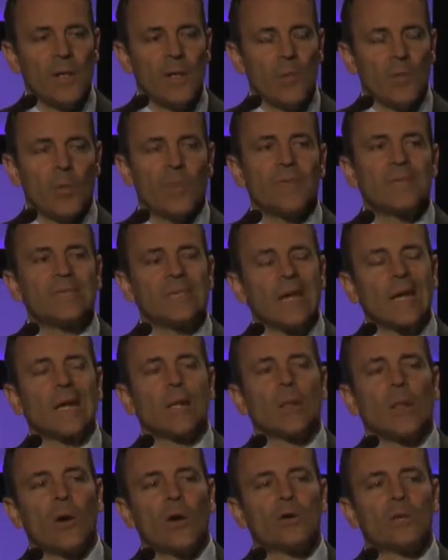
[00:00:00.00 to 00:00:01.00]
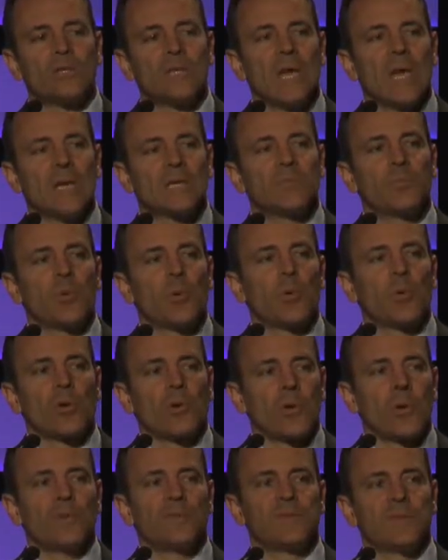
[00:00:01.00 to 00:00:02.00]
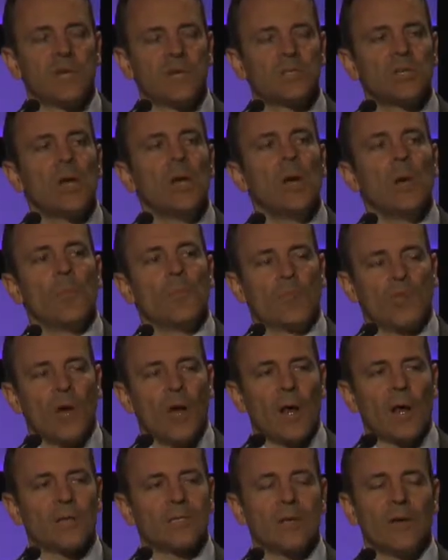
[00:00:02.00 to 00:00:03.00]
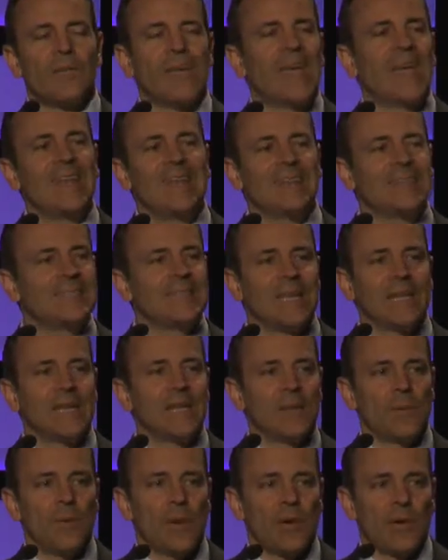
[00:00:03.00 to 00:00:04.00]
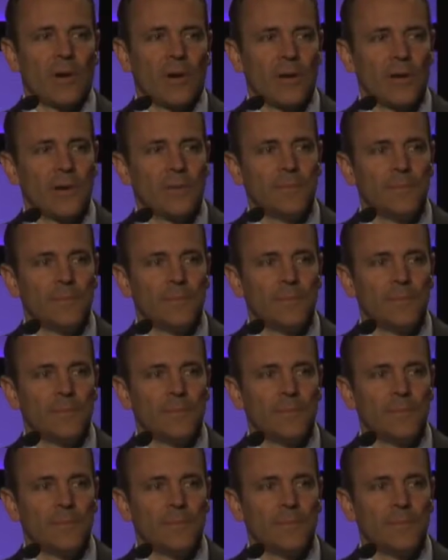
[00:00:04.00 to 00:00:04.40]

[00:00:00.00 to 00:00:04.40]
We're the second largest exporter of such products of any state in America,